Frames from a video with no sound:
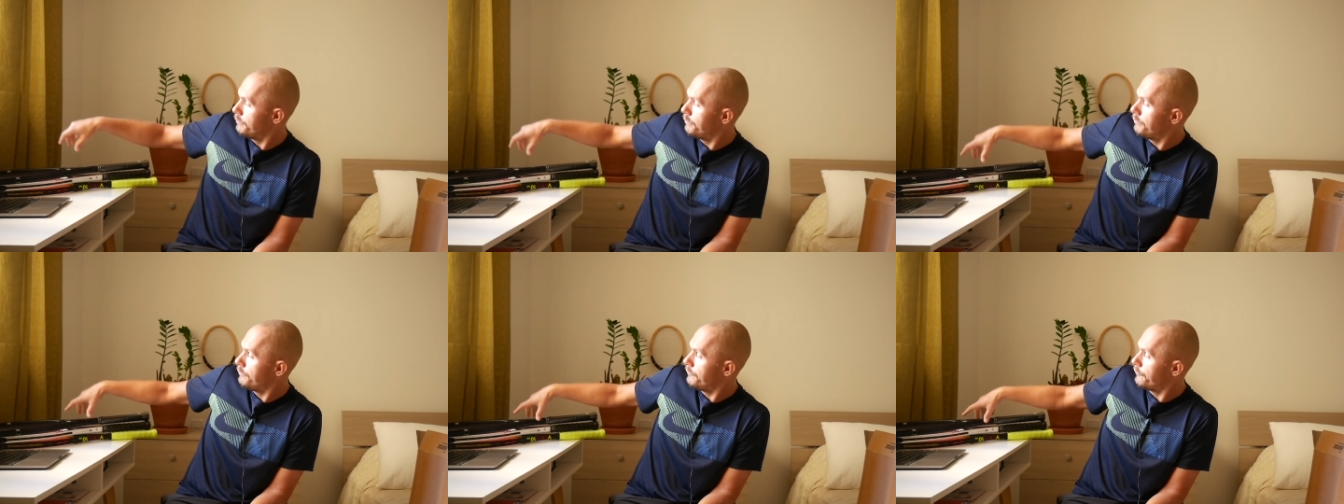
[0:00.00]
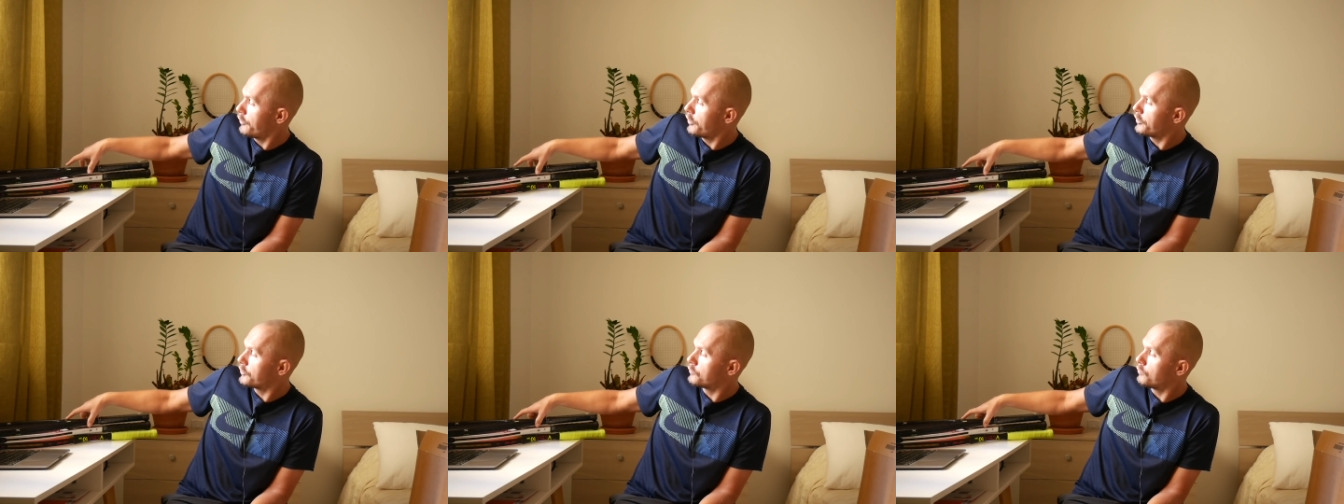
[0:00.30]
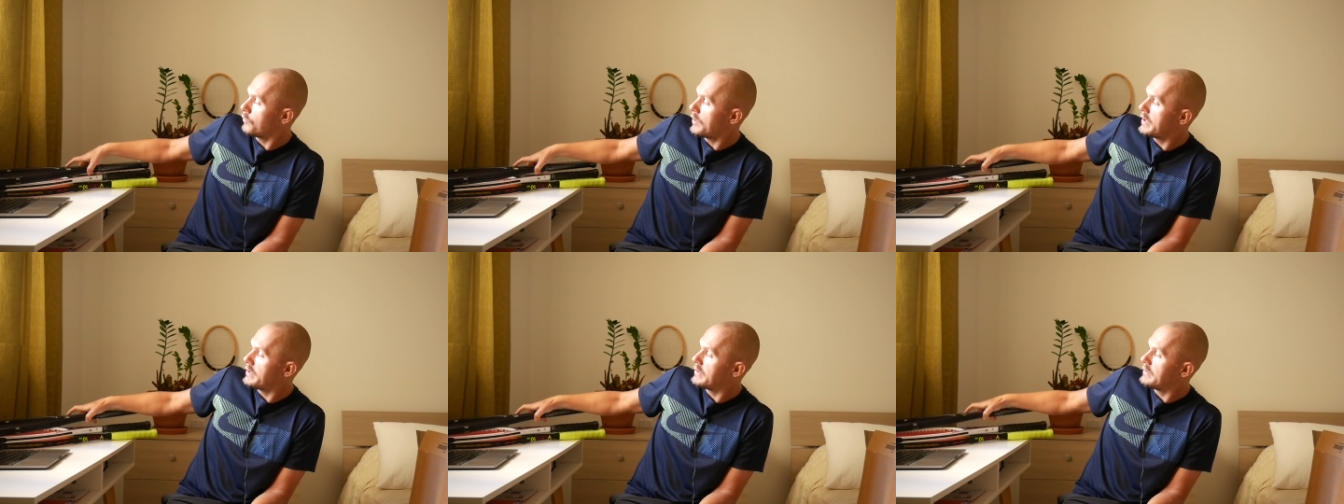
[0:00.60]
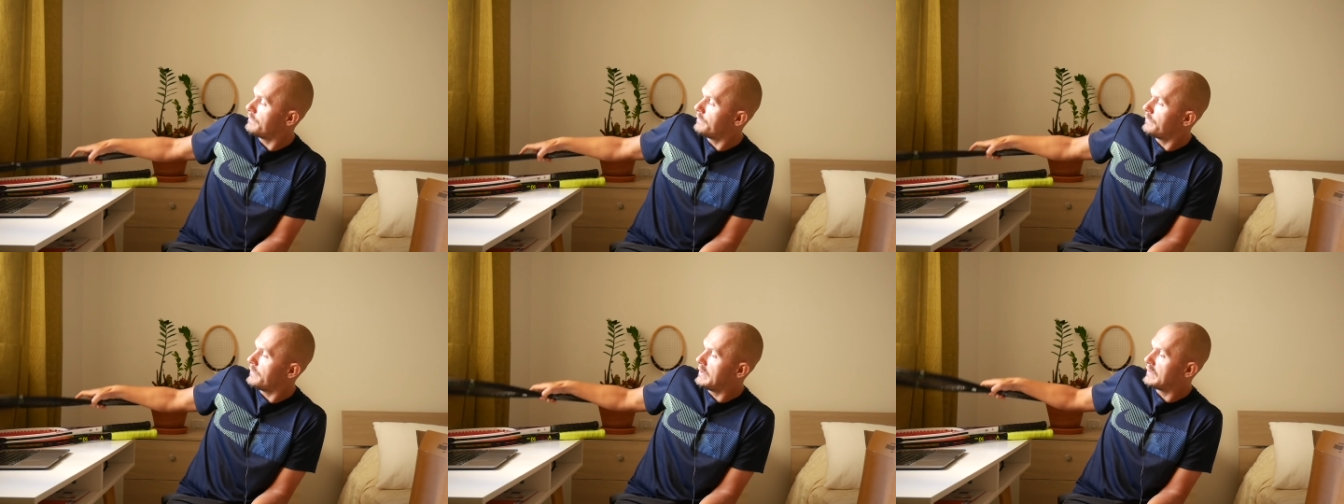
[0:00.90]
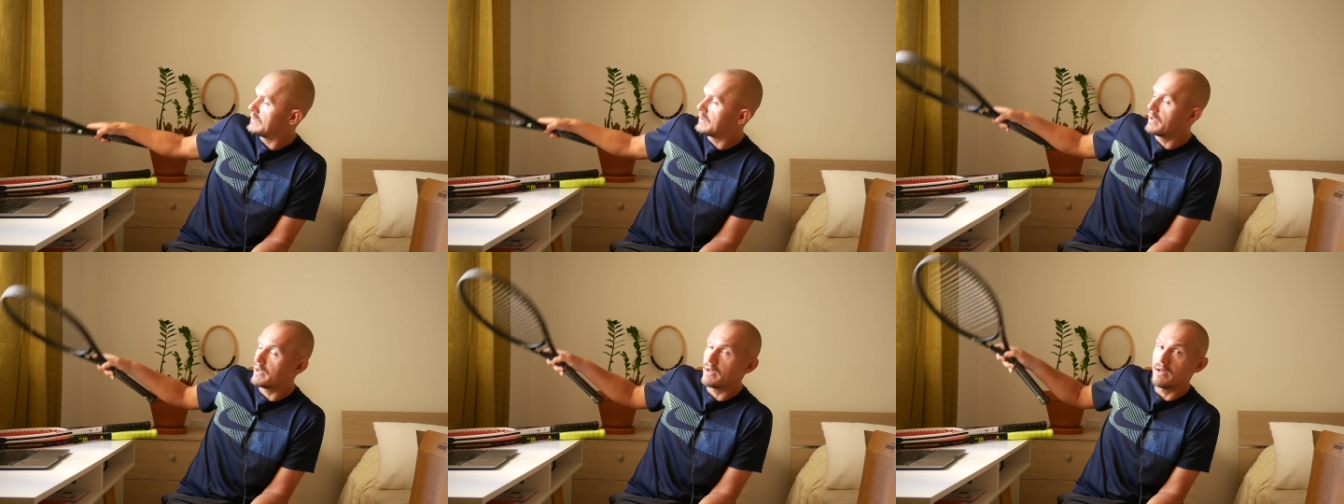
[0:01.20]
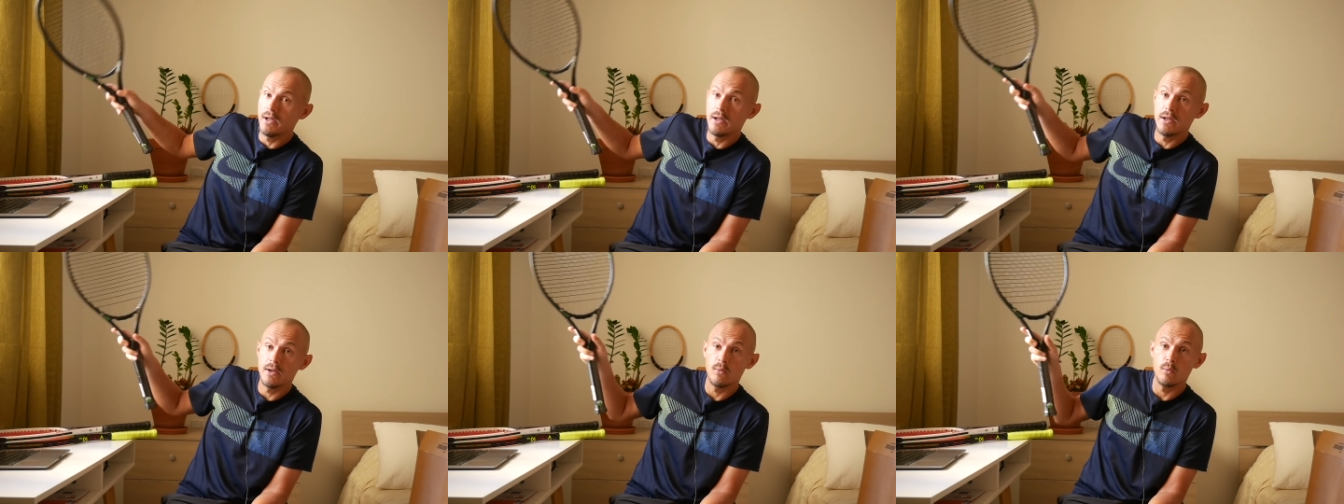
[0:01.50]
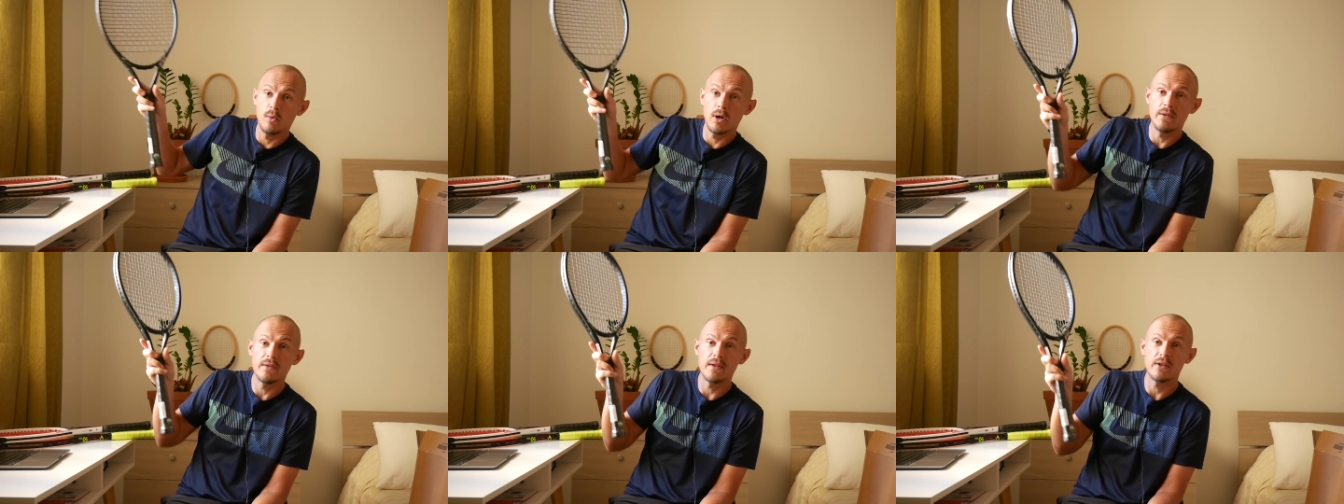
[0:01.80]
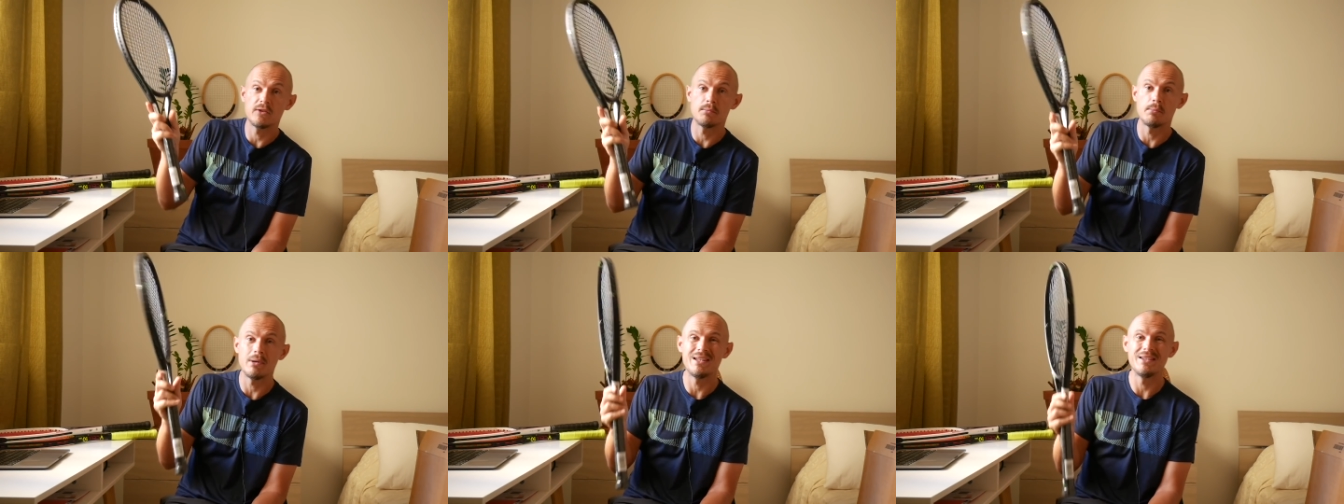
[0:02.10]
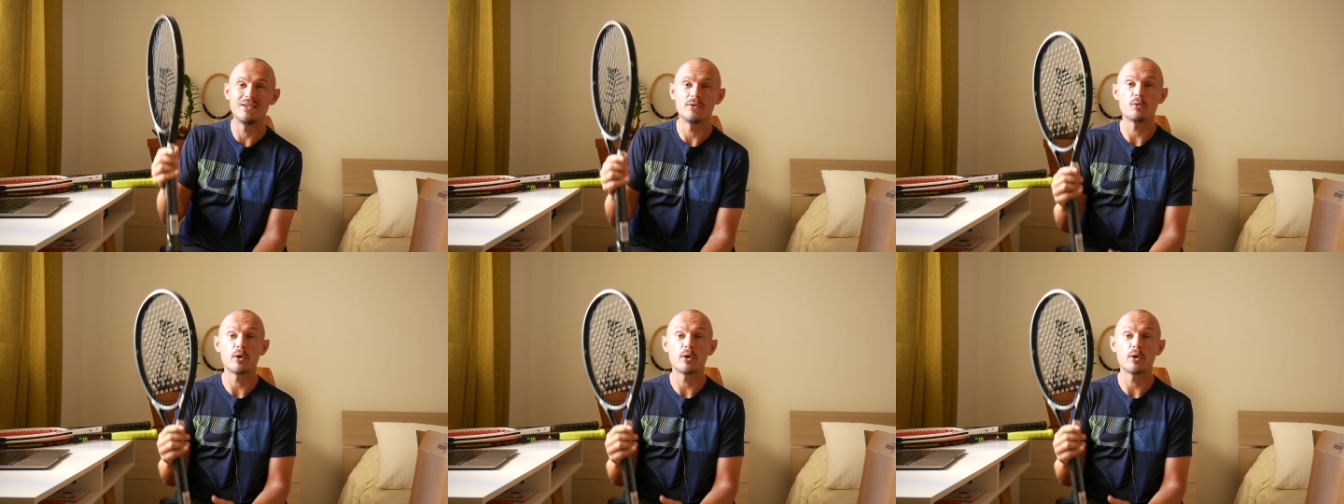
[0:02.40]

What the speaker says: First one, it's a one that's been